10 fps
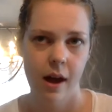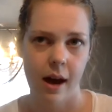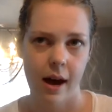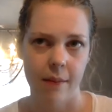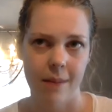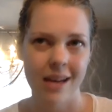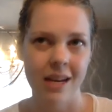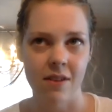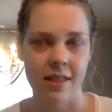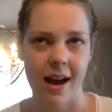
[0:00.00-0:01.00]
and
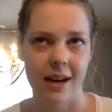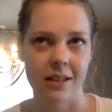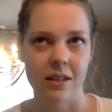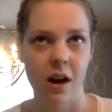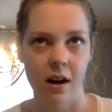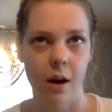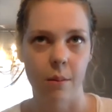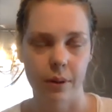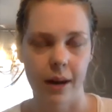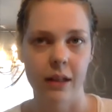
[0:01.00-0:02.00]
even that, it's not
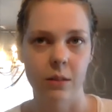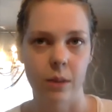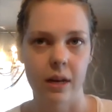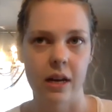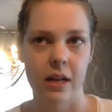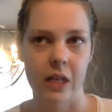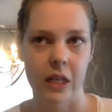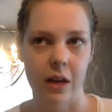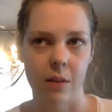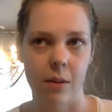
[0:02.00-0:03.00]
complex, but it's a
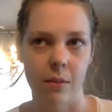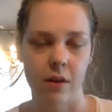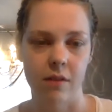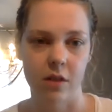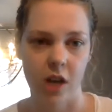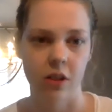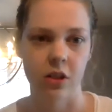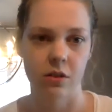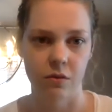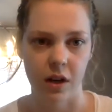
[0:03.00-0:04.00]
little bit more of a challenge
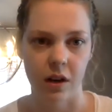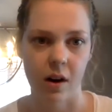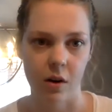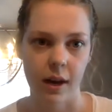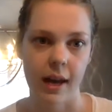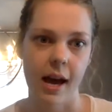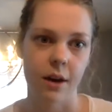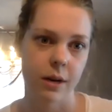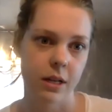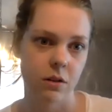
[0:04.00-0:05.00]
to figure out, okay, how
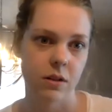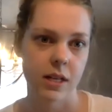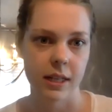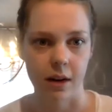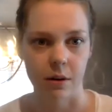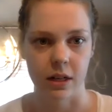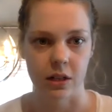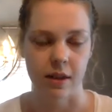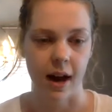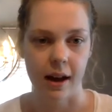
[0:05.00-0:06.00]
do I do this? How do I
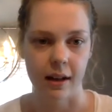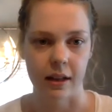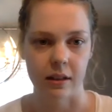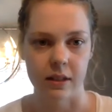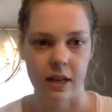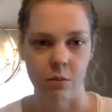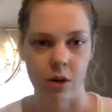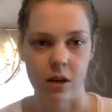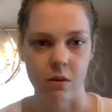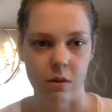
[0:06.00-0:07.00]
do that? Like the same way
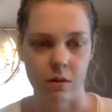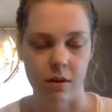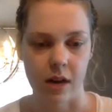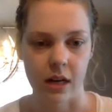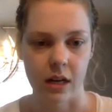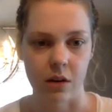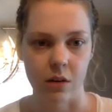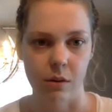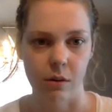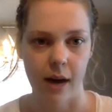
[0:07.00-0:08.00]
you would with any
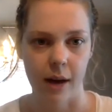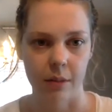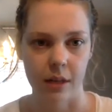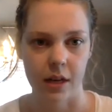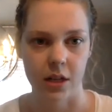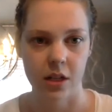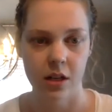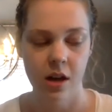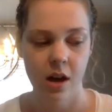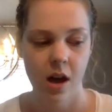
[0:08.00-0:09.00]
new application.
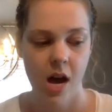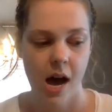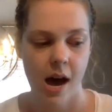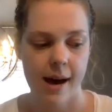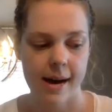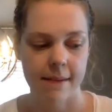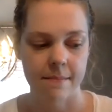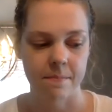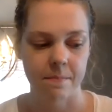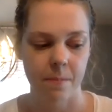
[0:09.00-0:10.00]

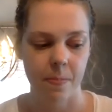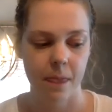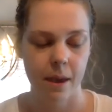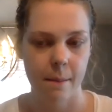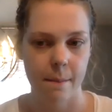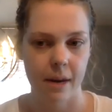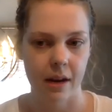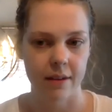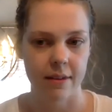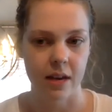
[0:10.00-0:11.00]
But I
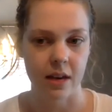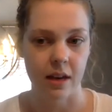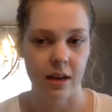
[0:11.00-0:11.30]
think,